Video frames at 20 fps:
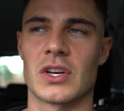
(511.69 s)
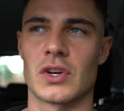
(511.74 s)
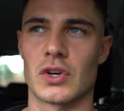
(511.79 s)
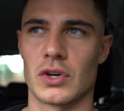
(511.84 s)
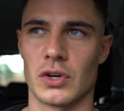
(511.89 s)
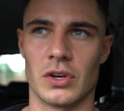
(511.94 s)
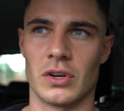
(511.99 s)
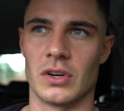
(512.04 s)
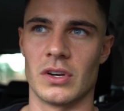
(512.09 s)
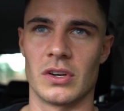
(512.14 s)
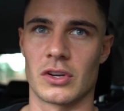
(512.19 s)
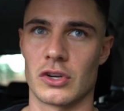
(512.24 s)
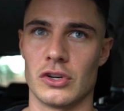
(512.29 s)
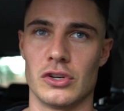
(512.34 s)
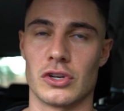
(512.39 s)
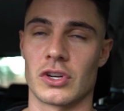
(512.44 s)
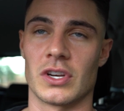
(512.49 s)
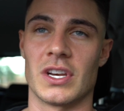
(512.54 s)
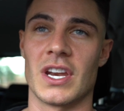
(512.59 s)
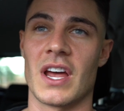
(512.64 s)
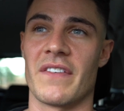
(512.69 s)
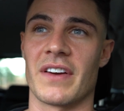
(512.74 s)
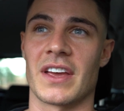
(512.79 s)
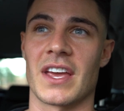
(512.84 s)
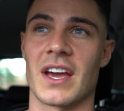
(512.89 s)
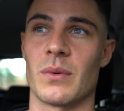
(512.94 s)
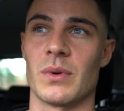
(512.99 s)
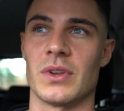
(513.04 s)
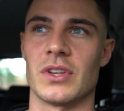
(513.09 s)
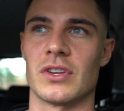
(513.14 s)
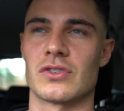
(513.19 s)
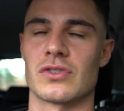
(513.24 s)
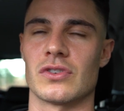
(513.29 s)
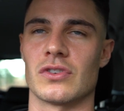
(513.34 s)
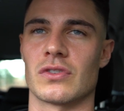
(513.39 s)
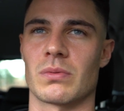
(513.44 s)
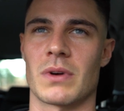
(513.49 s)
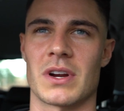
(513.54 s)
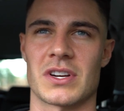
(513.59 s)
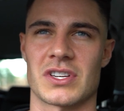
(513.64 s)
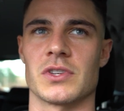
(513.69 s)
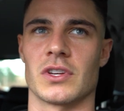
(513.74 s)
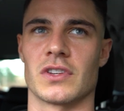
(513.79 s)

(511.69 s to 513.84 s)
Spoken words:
couldn't, you could never get with your toothbrush.